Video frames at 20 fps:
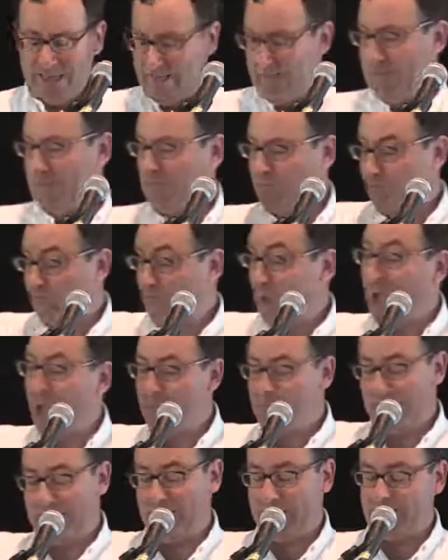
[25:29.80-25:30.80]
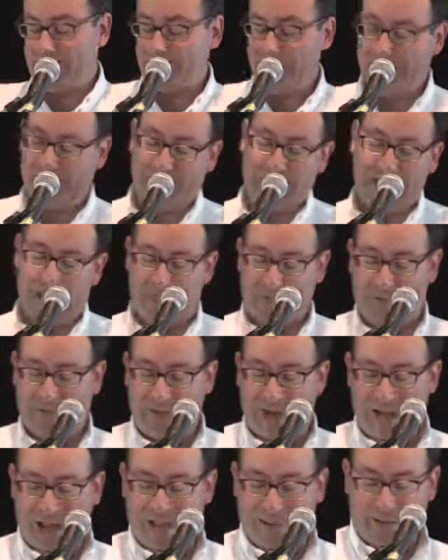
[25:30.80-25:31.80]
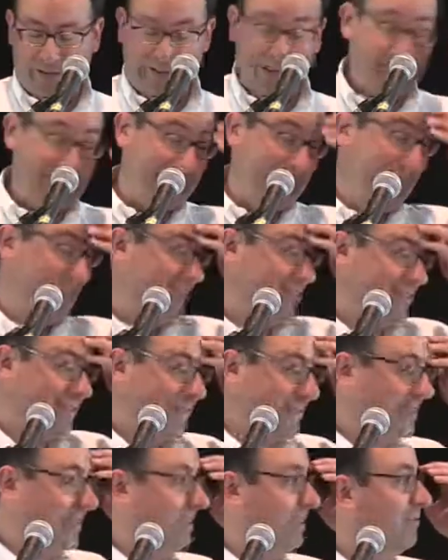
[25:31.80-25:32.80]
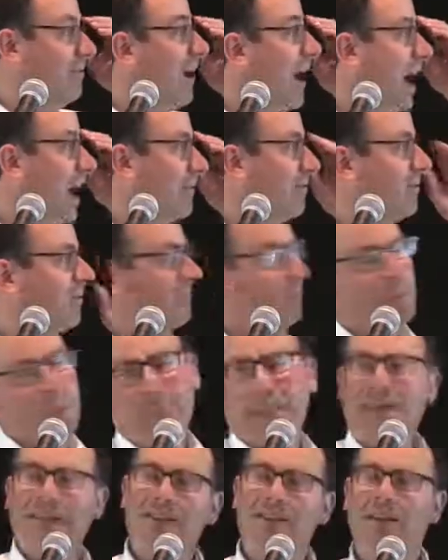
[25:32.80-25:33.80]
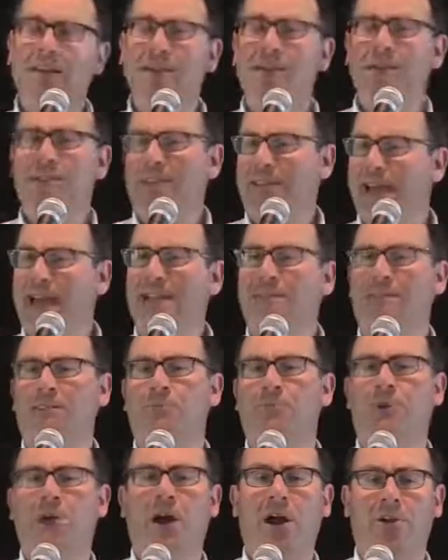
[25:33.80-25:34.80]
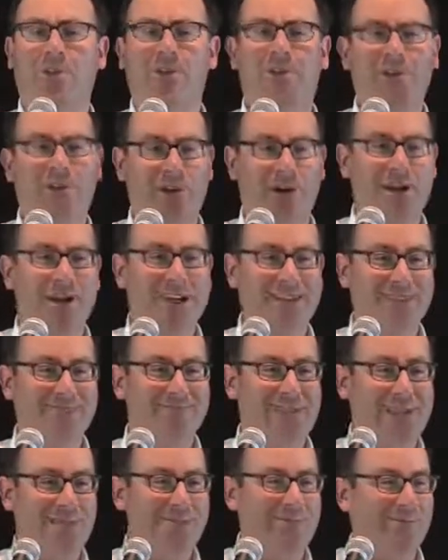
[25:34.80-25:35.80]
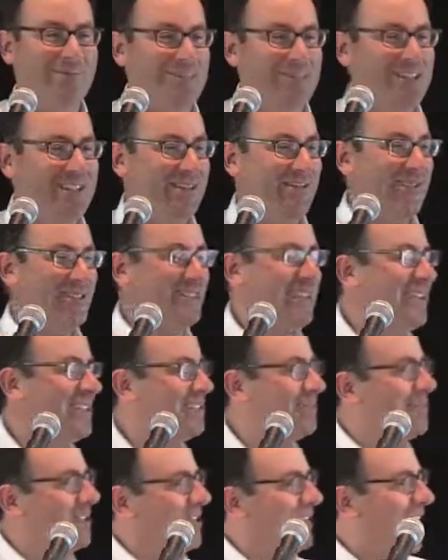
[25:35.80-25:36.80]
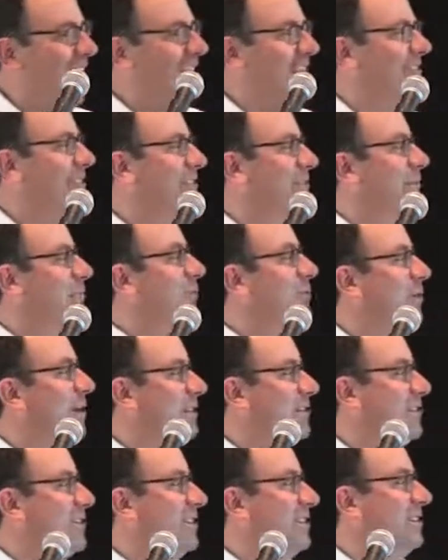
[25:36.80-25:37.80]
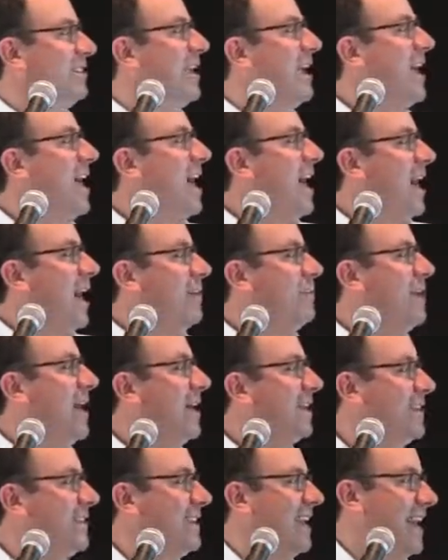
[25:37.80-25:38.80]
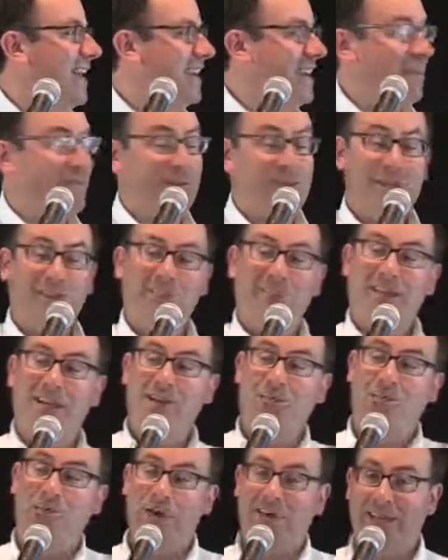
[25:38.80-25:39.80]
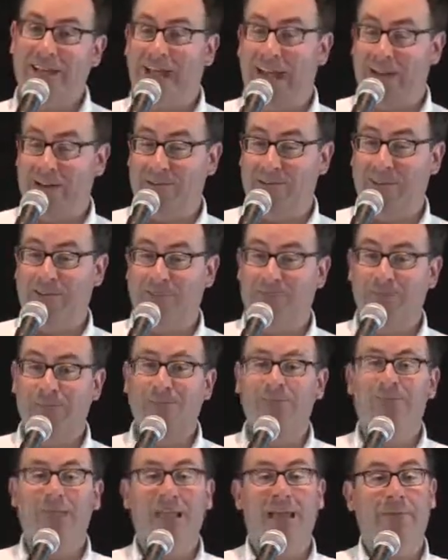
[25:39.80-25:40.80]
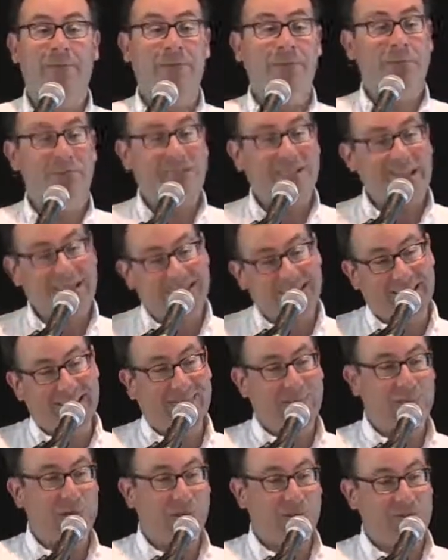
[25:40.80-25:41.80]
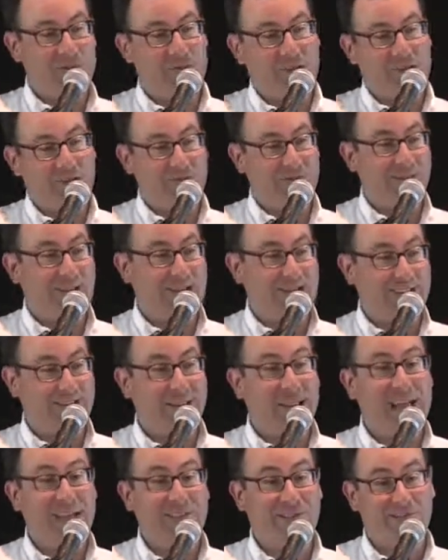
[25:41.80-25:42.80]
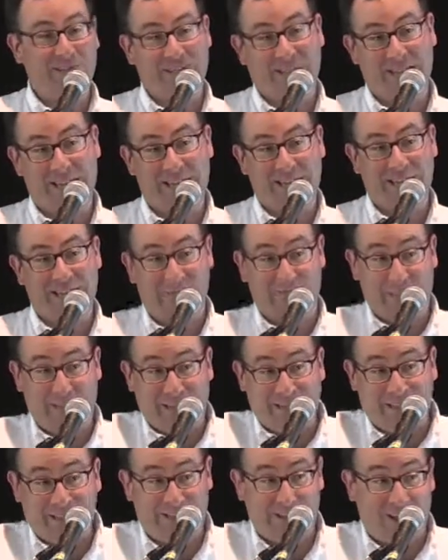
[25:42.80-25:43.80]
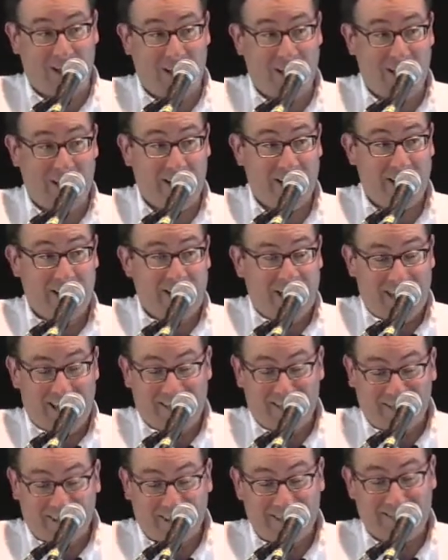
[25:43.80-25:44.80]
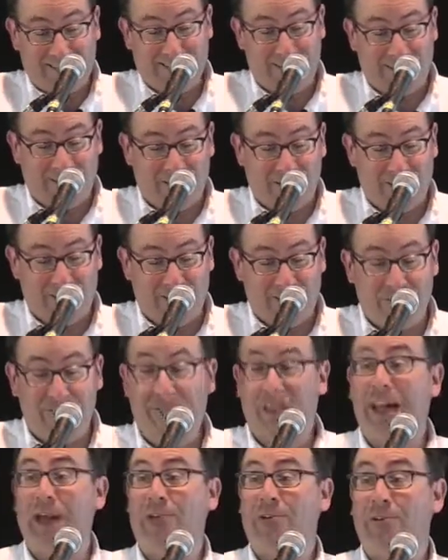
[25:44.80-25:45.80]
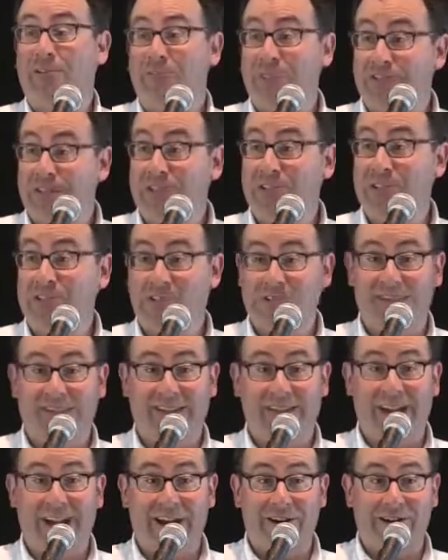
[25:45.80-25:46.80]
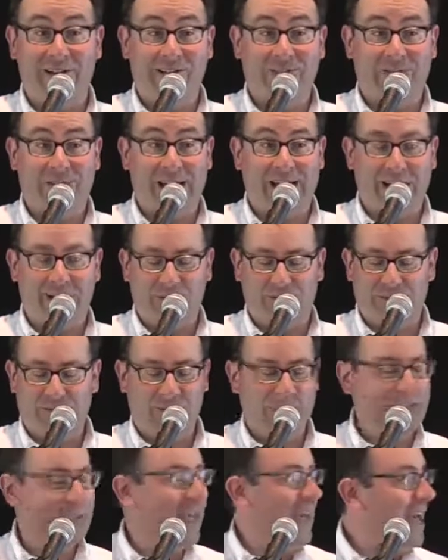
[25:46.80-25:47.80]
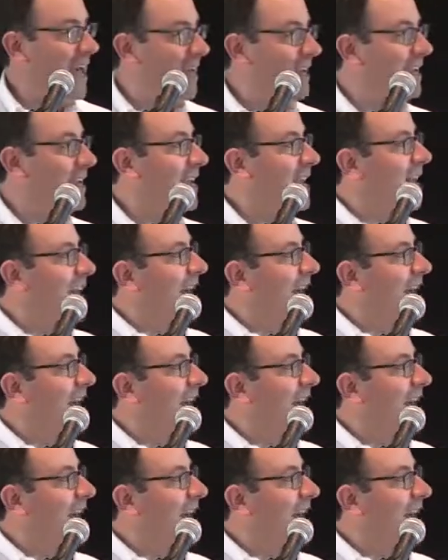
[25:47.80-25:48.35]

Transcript: things rapidly pick up following 1865 it's kind of somewhat arbitrary, maybe when we deal with text, and we can ask some questions about that. Now, if we just take word counts, and then we take this notion of uh, classification based on uh, lengths of the, the, the, flower features in the iris flowers. We can